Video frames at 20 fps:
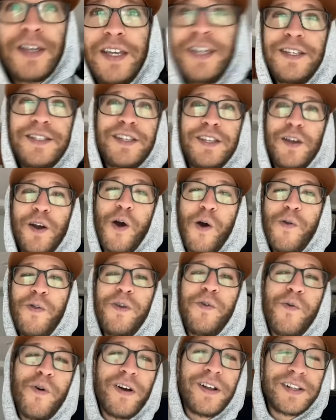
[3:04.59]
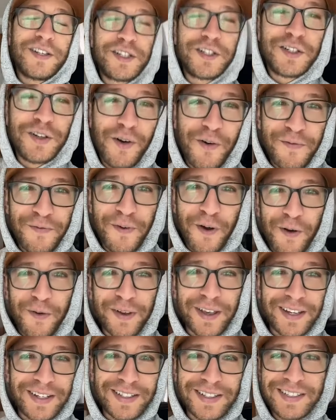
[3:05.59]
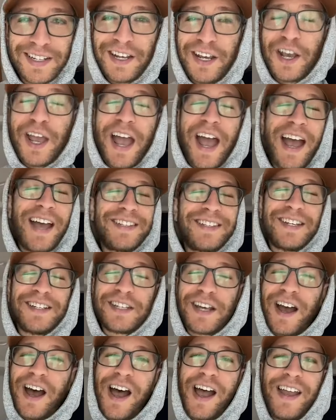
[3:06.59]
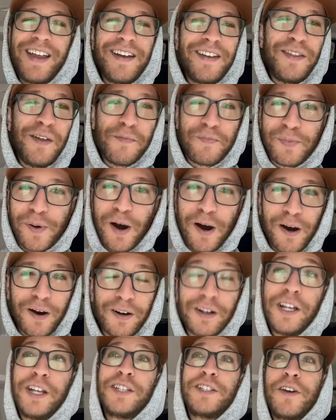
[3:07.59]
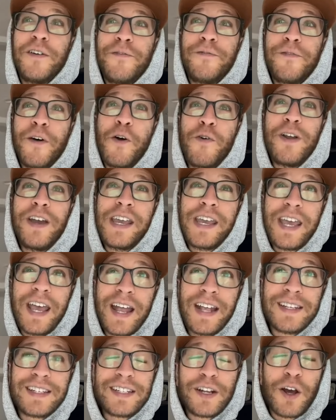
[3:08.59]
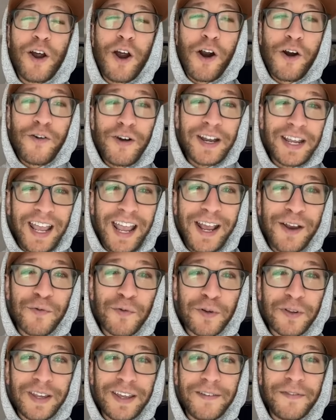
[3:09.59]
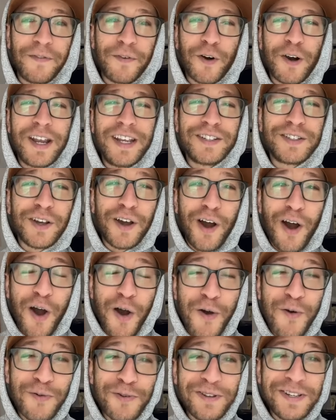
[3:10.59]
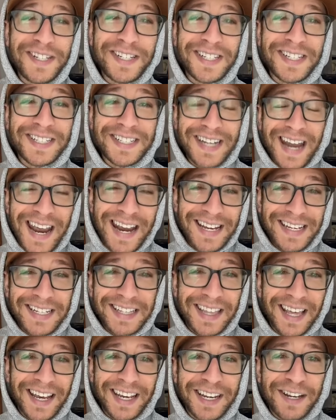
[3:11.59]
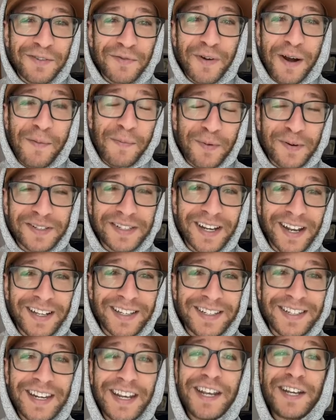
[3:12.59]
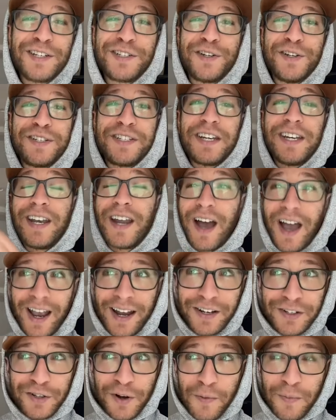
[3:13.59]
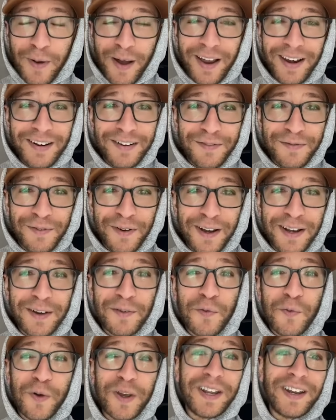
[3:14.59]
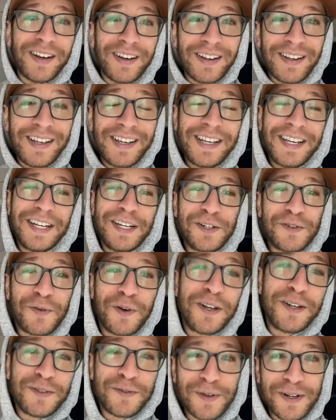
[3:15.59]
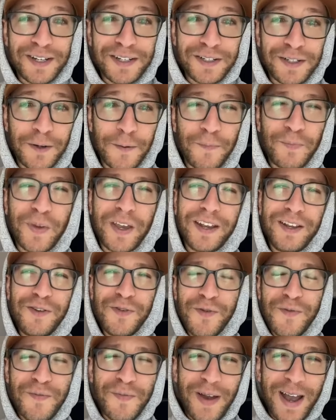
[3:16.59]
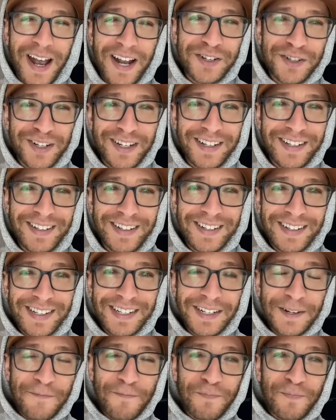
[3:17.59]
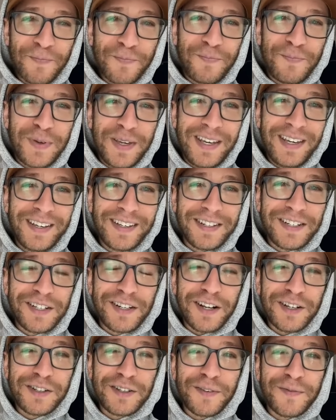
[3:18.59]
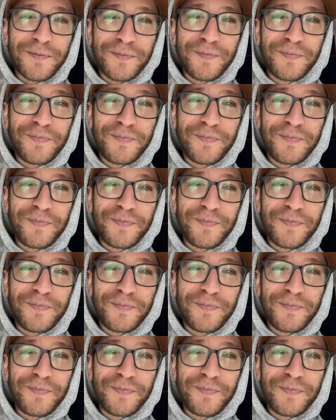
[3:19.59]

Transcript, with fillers: he's the only one so focused, has his eye on the ball to vote against hurricane relief for his own state that he represents to deny Joe Biden a win in twenty twenty-two. Can you imagine being such a